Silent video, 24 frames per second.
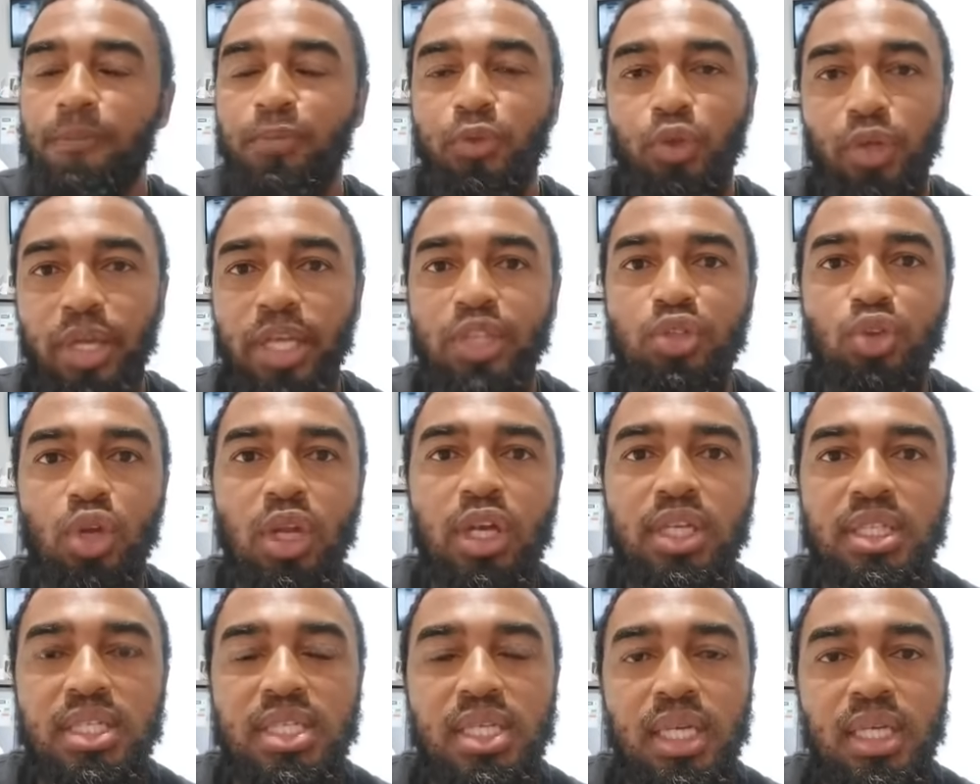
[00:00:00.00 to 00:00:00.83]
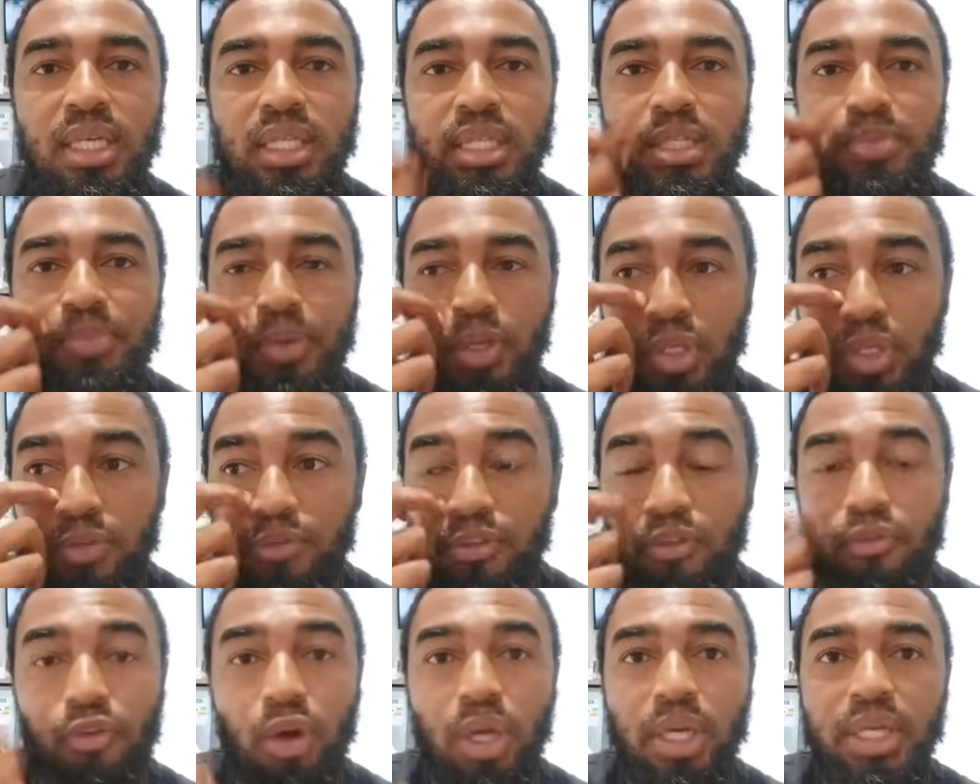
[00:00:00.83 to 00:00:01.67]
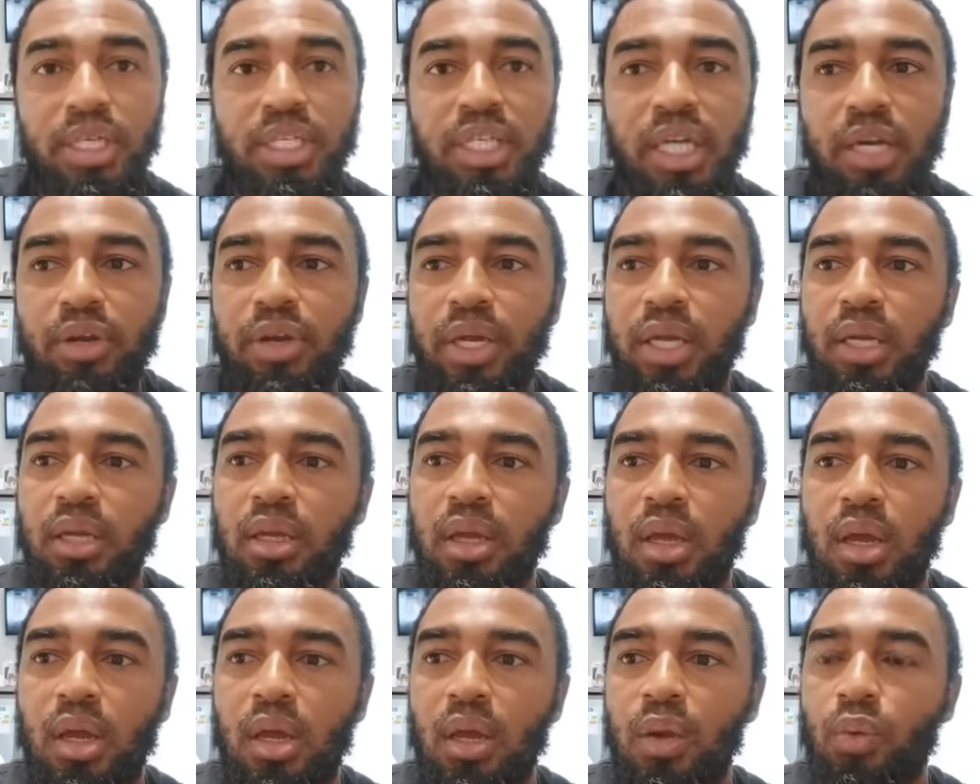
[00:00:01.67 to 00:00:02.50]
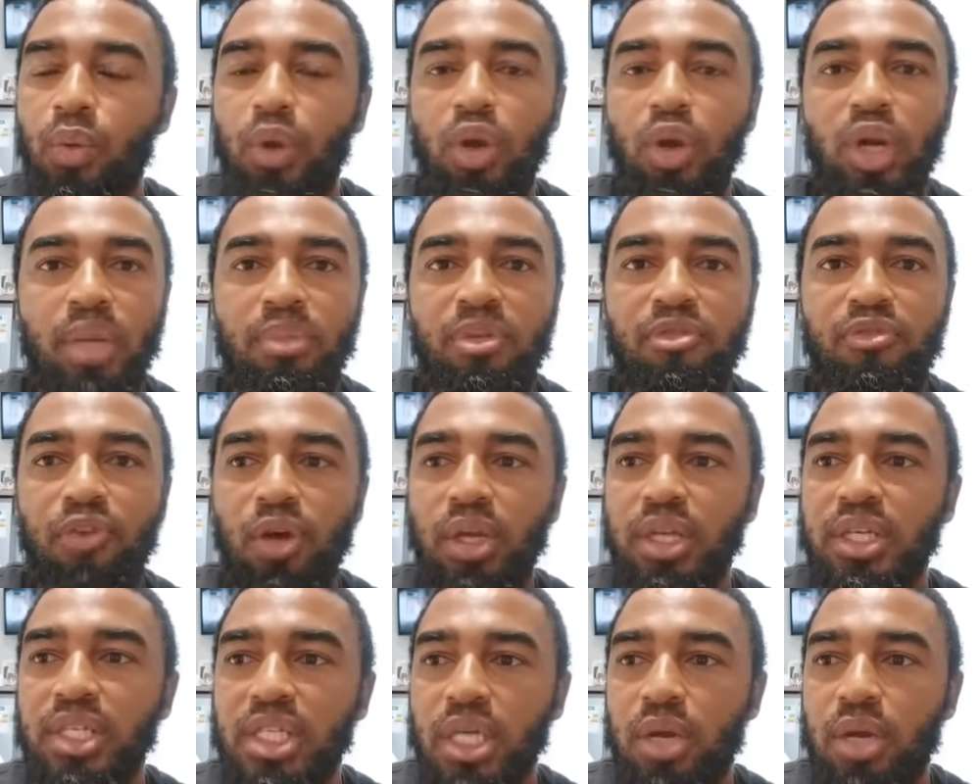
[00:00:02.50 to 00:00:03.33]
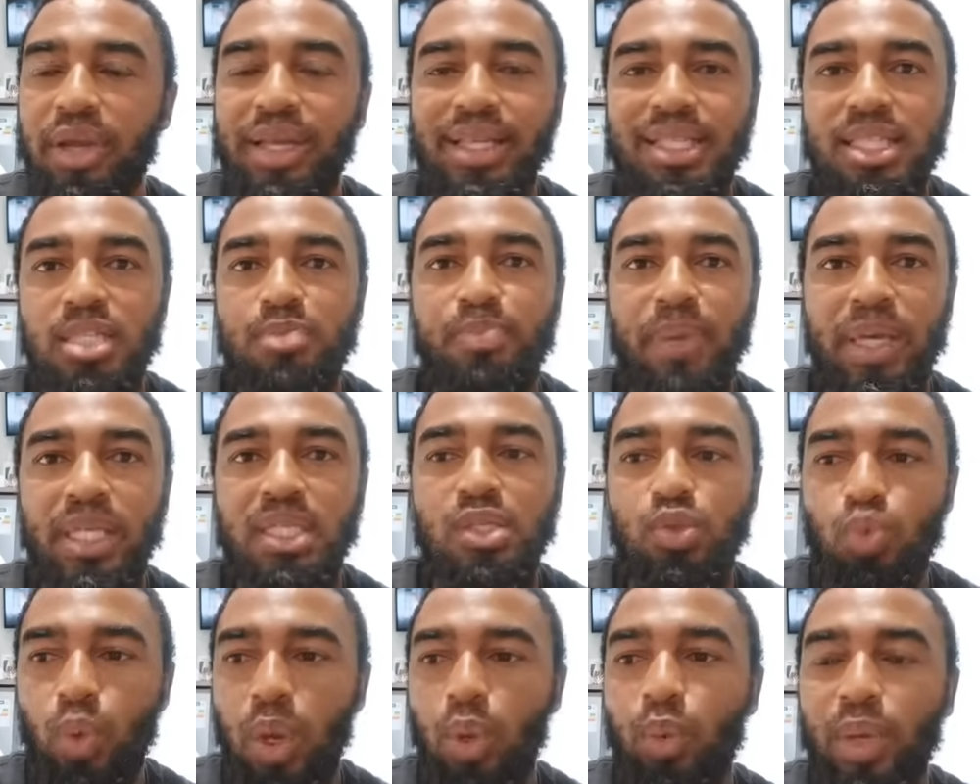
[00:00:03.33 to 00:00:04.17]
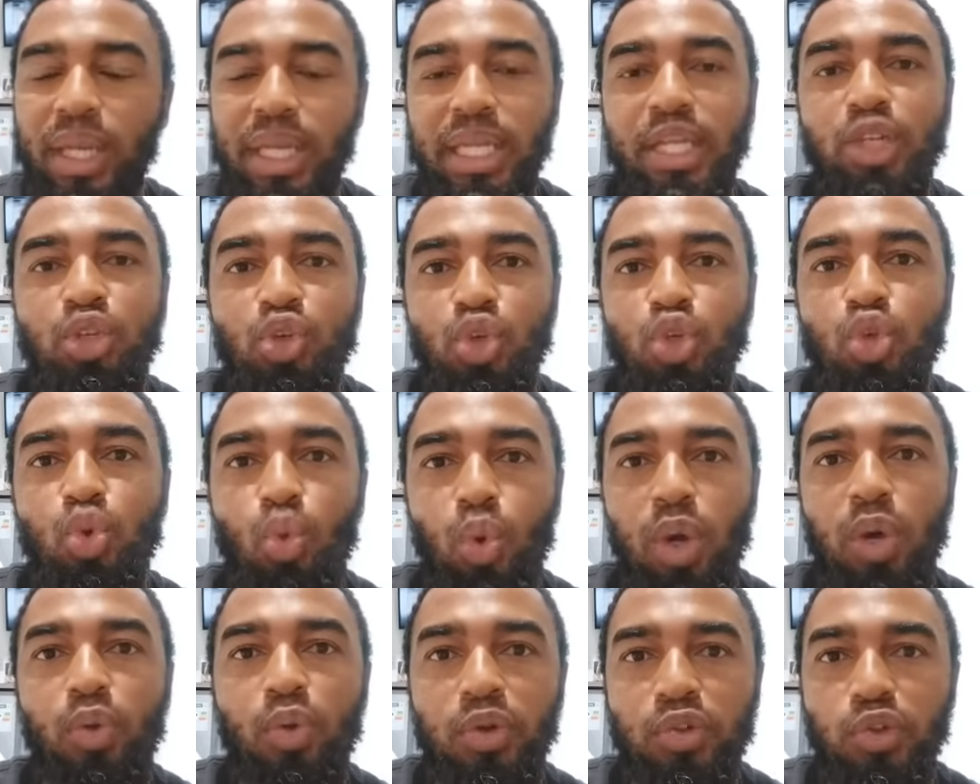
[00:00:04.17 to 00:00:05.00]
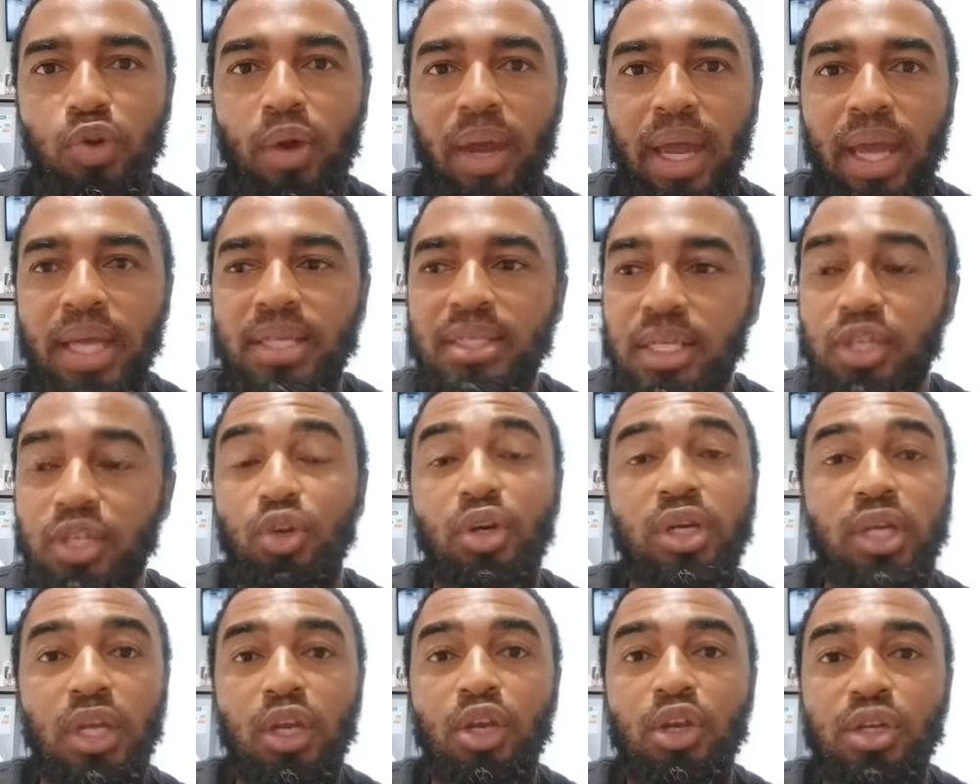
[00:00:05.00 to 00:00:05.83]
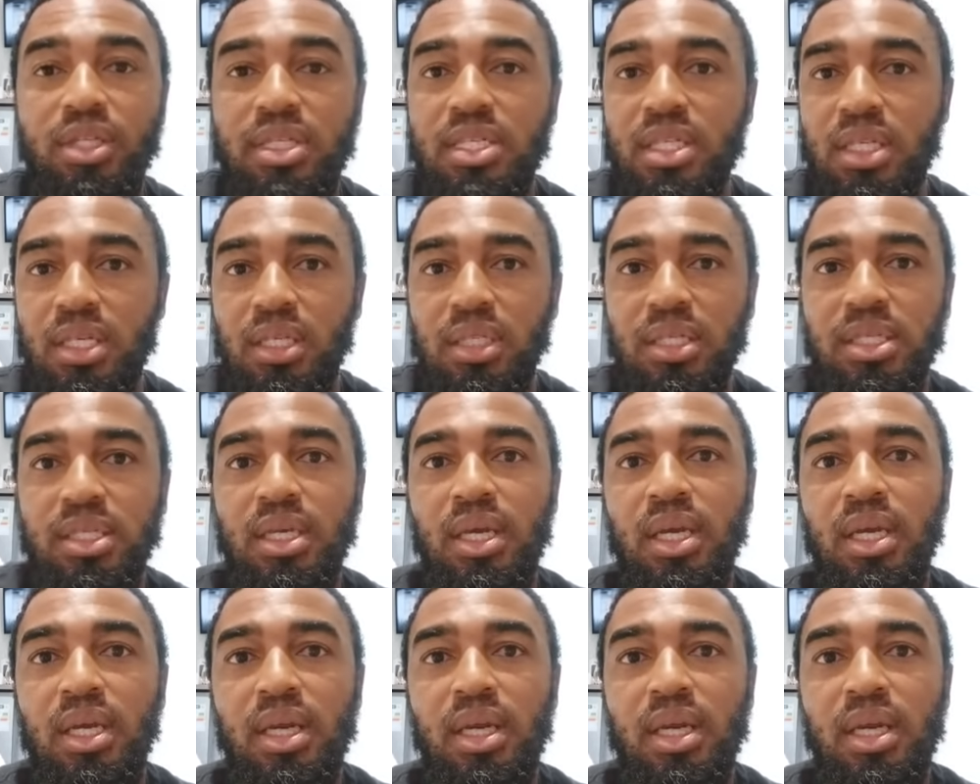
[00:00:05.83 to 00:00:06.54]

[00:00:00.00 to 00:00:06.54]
you get to learn skills because if you're volunteering we're going to be volunteering in spaces where we need you to work with your hands and you're going to learn skills